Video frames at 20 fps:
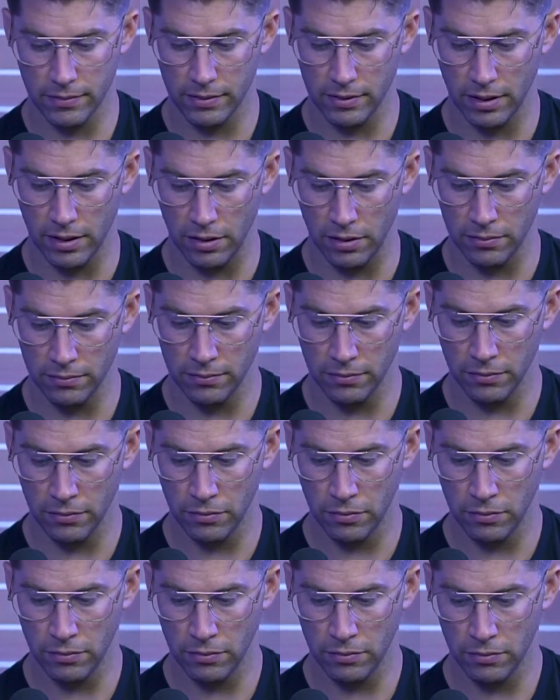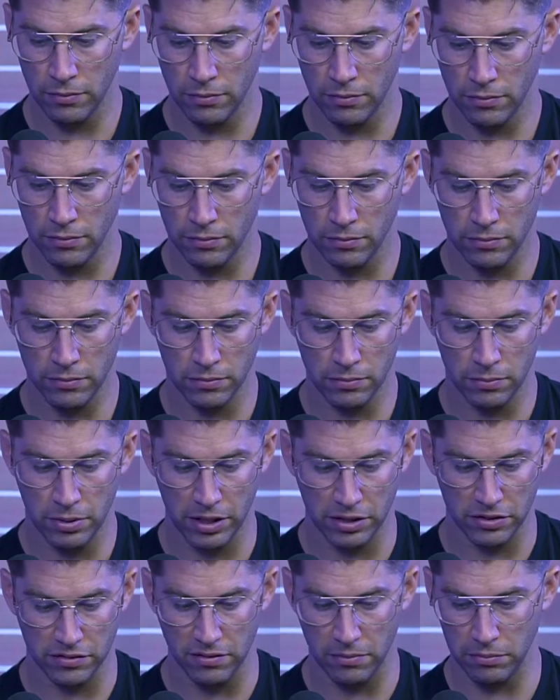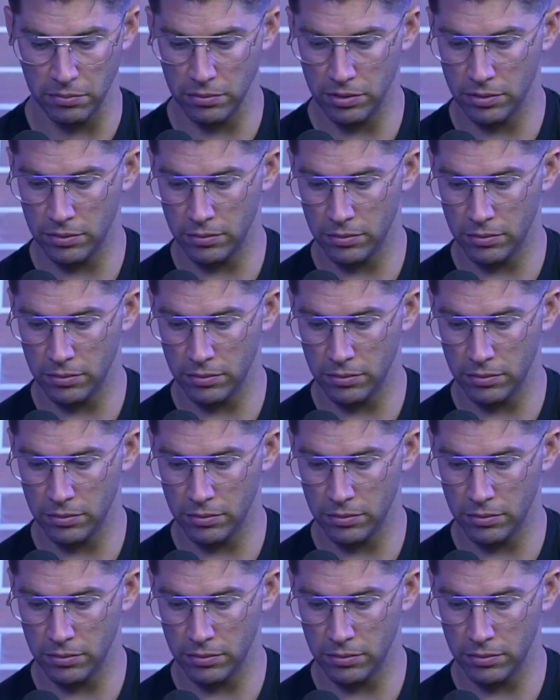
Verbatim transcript: you know, pictures from